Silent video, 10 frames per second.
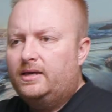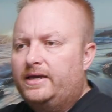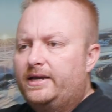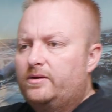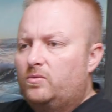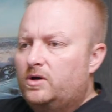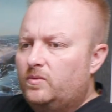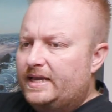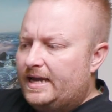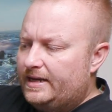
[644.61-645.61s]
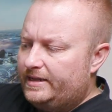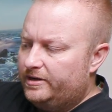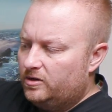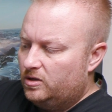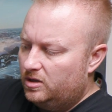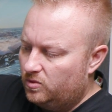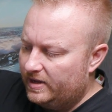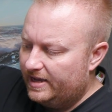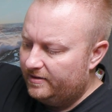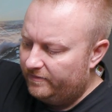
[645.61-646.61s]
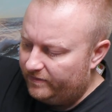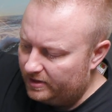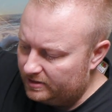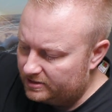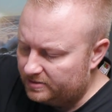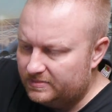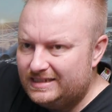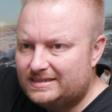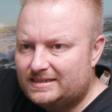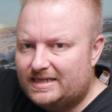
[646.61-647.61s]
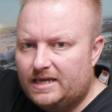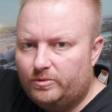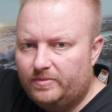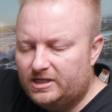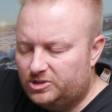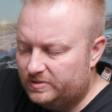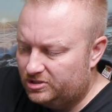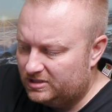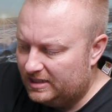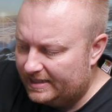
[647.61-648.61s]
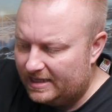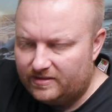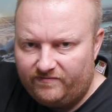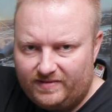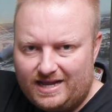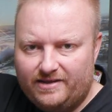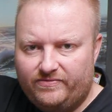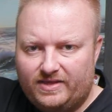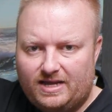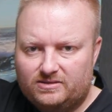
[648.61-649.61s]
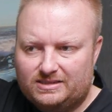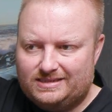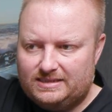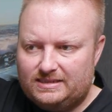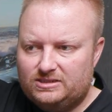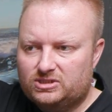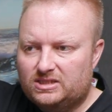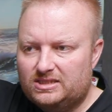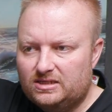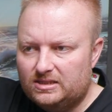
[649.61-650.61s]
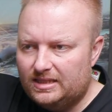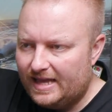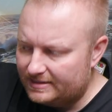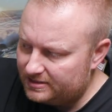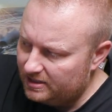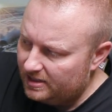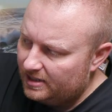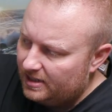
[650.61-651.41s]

And what do we got here? We have some decent cable management, just like on the 5000D, just a little less.